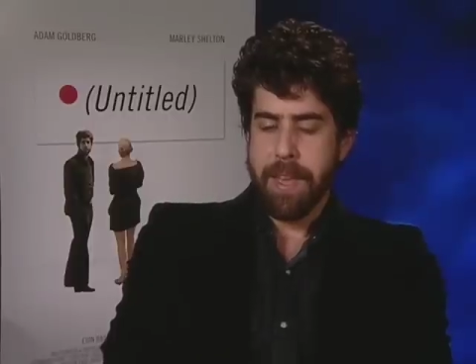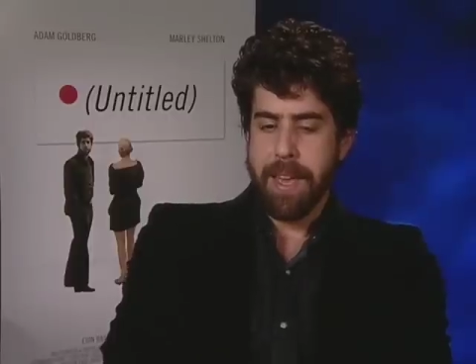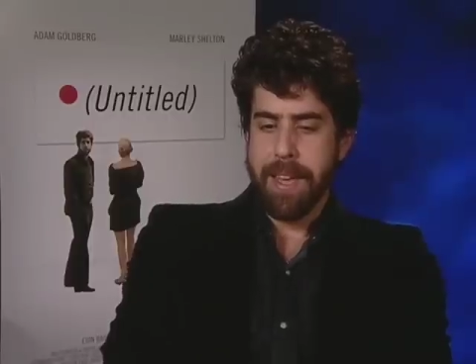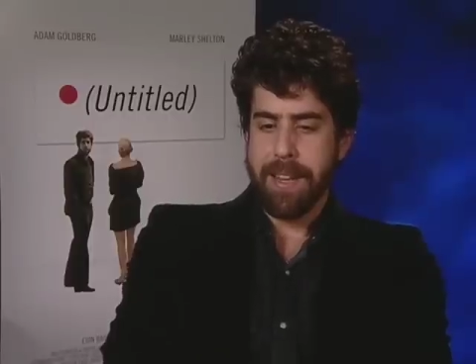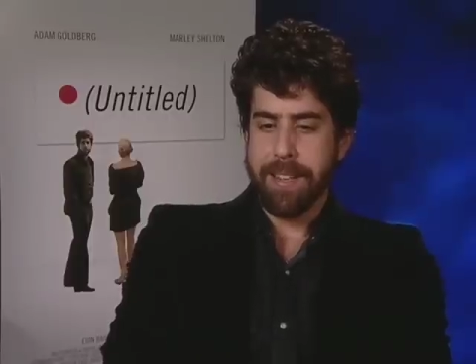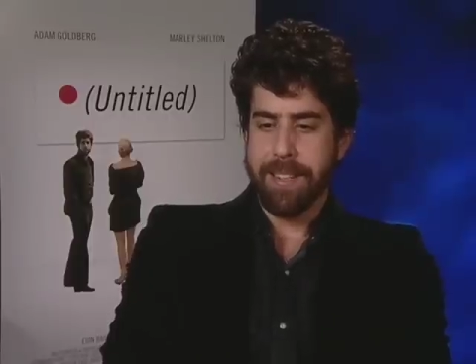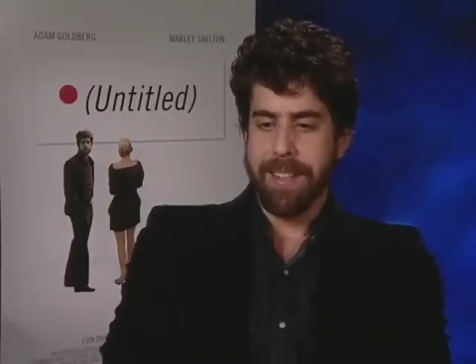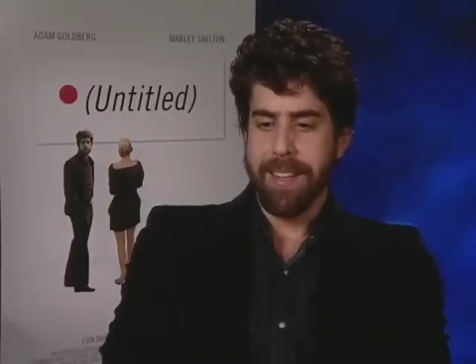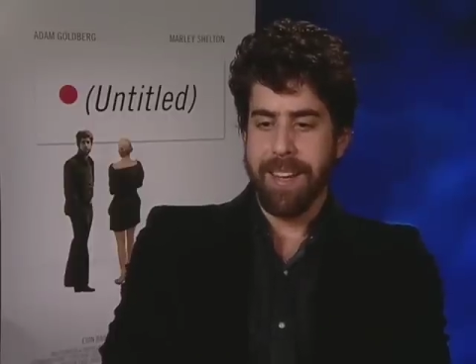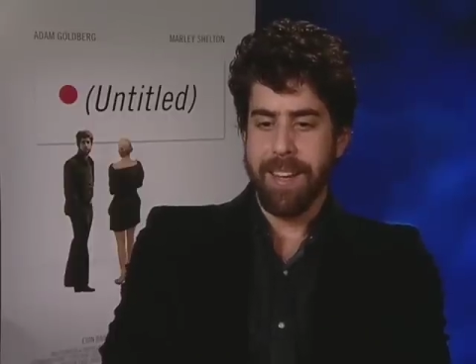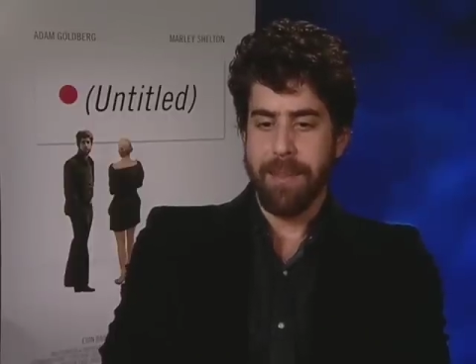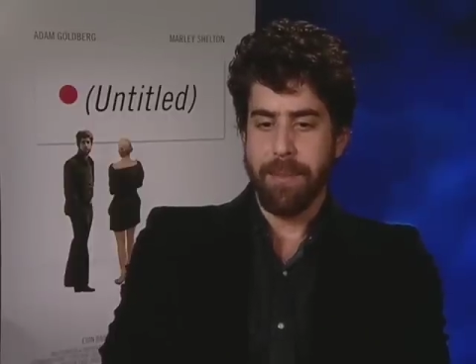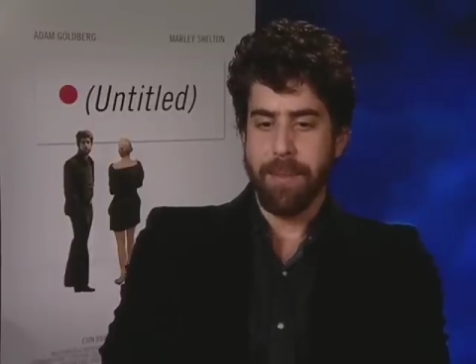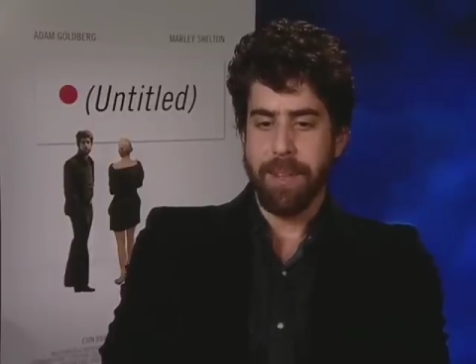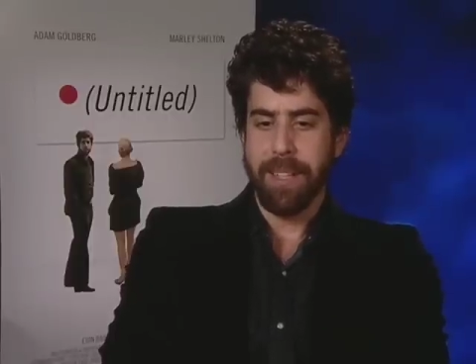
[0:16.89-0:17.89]
and
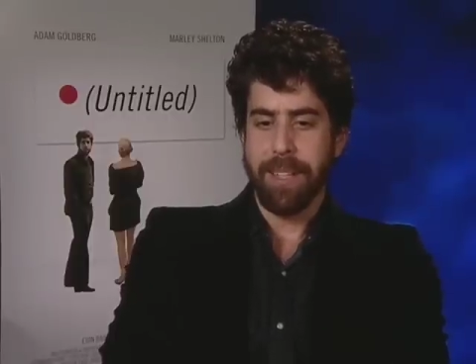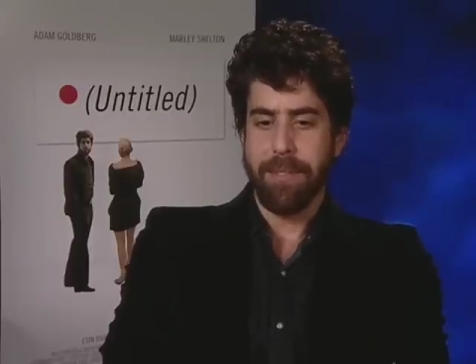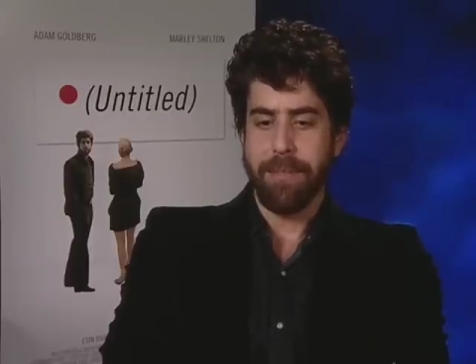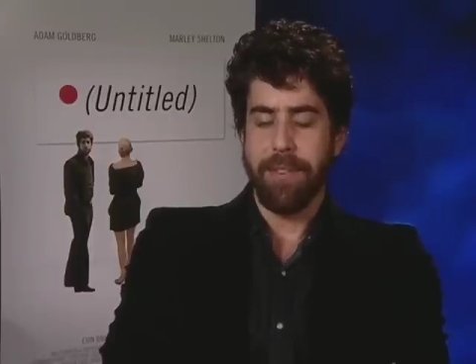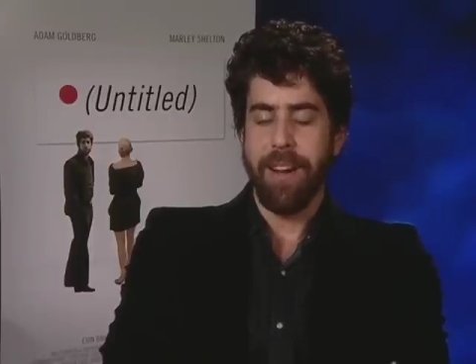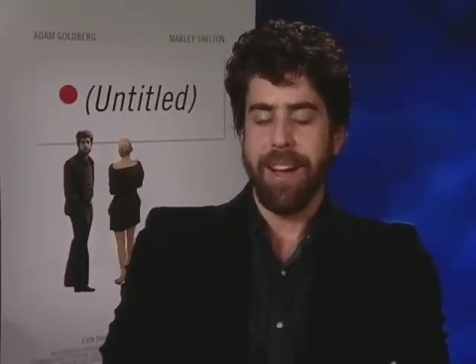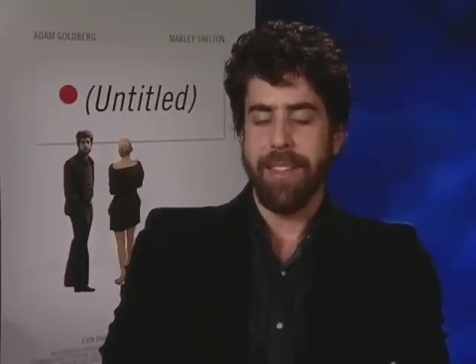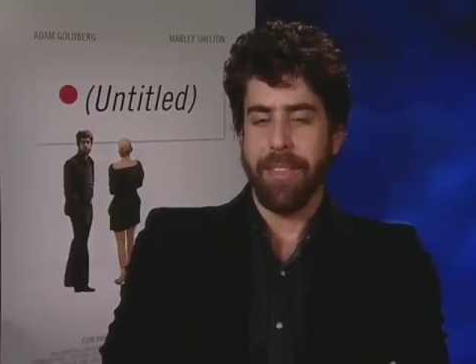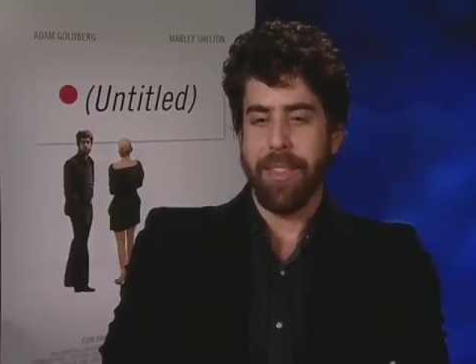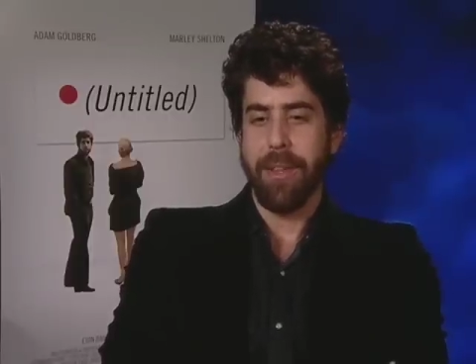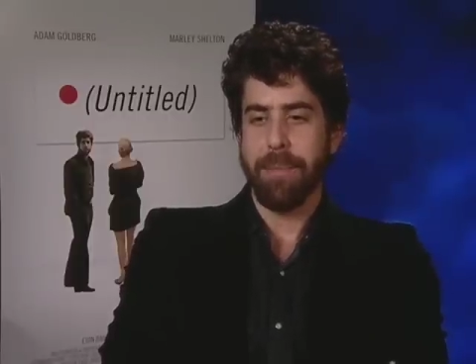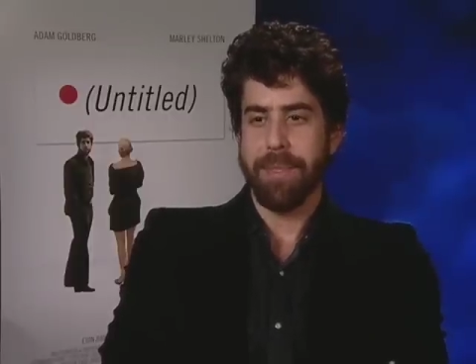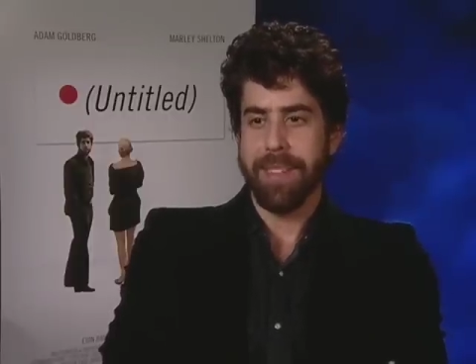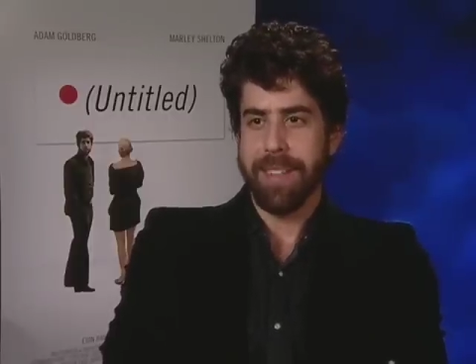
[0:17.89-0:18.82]
really fought them